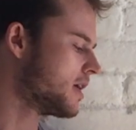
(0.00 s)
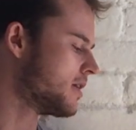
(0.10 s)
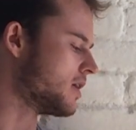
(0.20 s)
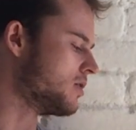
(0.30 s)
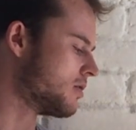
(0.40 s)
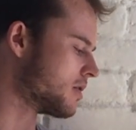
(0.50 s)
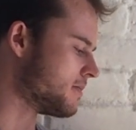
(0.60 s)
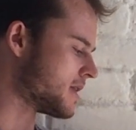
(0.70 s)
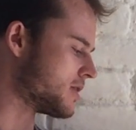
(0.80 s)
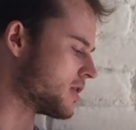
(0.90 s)
then you could
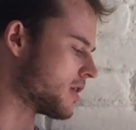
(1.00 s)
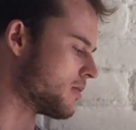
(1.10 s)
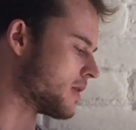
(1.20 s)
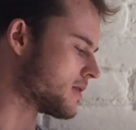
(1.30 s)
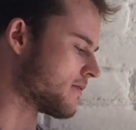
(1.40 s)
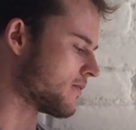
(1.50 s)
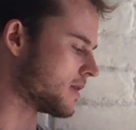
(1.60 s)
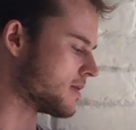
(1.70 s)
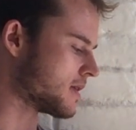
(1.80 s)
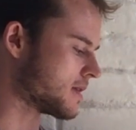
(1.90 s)
potentially go with
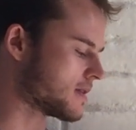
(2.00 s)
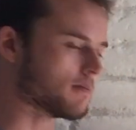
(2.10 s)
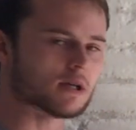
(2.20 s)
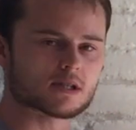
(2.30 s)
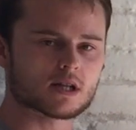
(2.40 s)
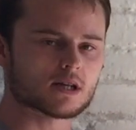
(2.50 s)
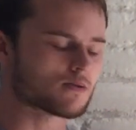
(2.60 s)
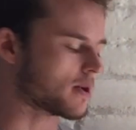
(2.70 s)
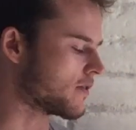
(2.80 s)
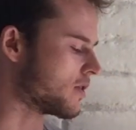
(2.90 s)
something similar to
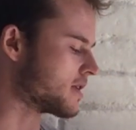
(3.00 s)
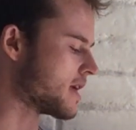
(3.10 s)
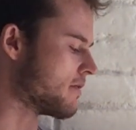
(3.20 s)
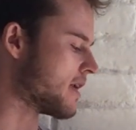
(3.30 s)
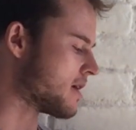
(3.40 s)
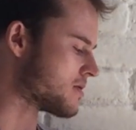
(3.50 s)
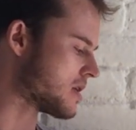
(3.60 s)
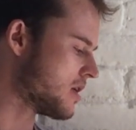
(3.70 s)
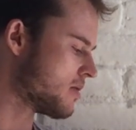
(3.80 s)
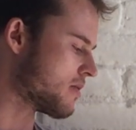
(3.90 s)
this where you've got 10
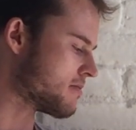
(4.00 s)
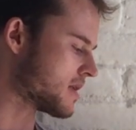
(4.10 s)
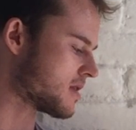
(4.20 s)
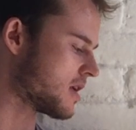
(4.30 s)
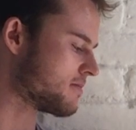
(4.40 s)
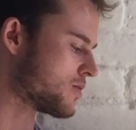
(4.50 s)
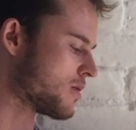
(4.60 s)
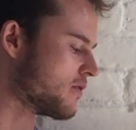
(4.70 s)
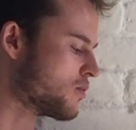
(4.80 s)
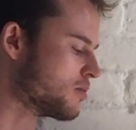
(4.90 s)
rounds, 1 muscle up,
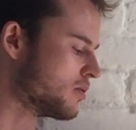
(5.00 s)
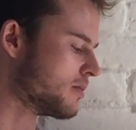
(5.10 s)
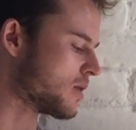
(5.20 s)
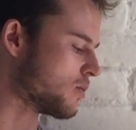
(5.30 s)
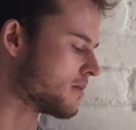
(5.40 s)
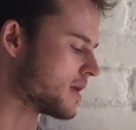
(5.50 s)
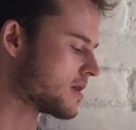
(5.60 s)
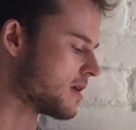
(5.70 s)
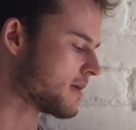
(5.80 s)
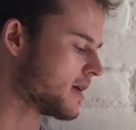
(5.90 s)
12 wall ball, 1
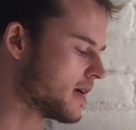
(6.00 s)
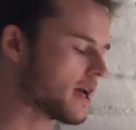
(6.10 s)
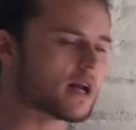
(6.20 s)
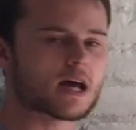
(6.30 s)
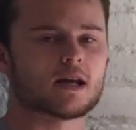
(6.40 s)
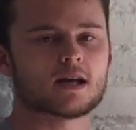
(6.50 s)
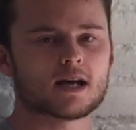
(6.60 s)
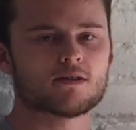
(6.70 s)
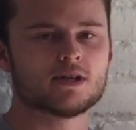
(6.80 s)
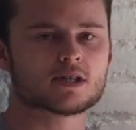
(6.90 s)
muscle up, and then 8
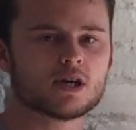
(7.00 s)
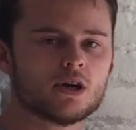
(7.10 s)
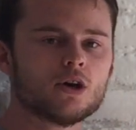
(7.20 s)
calories.